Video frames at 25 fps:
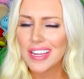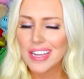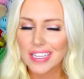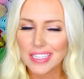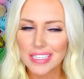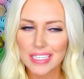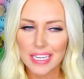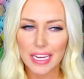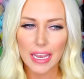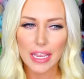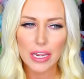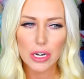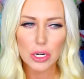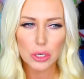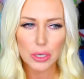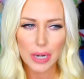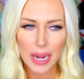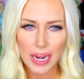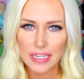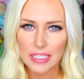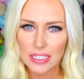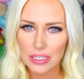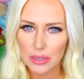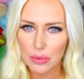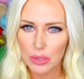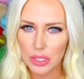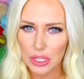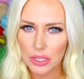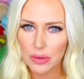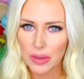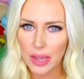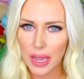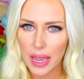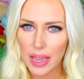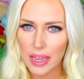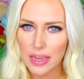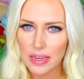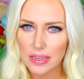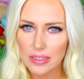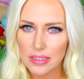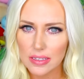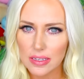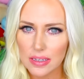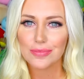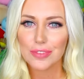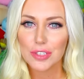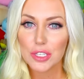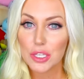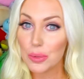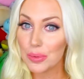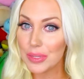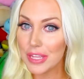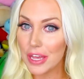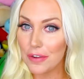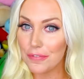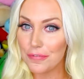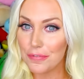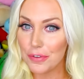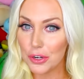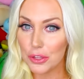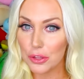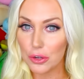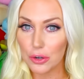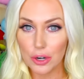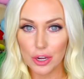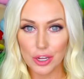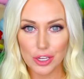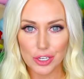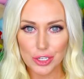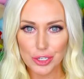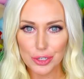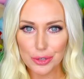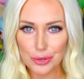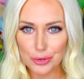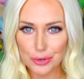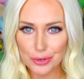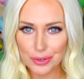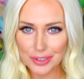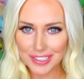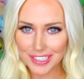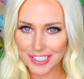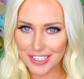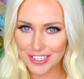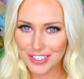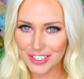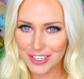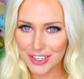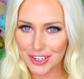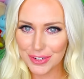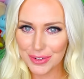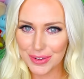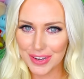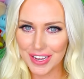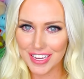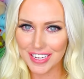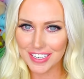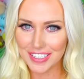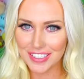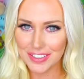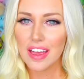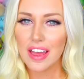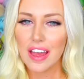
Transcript: It's like interacting with you guys. So without further ado, let's do it.